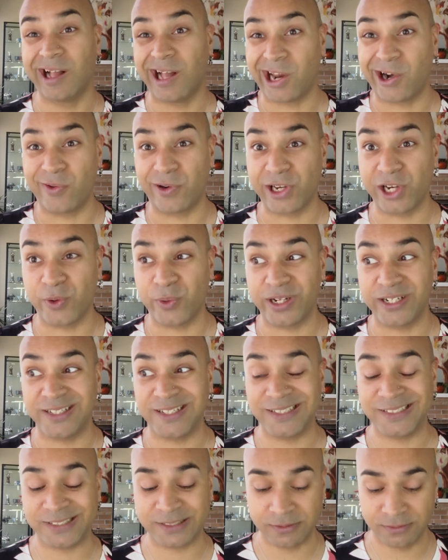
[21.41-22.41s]
I don't really know what it
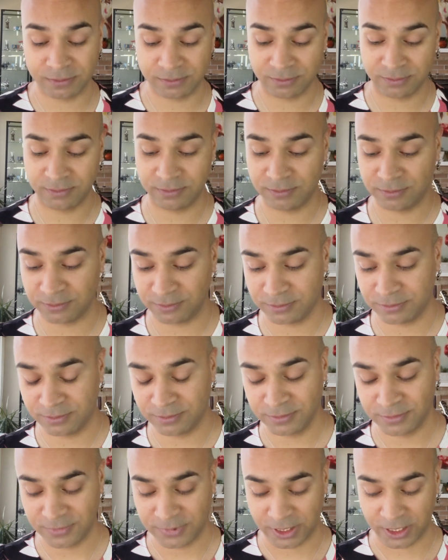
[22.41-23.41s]
does.
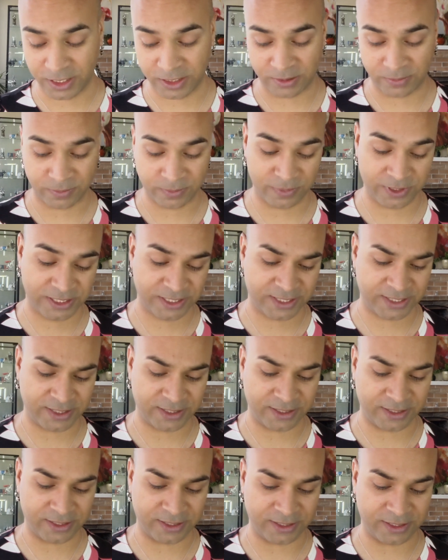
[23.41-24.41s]
This
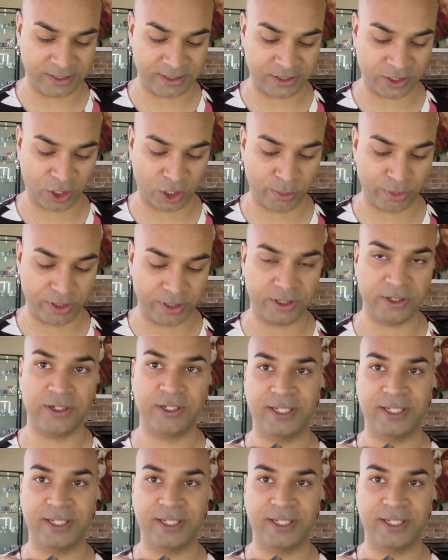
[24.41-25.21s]
is Urban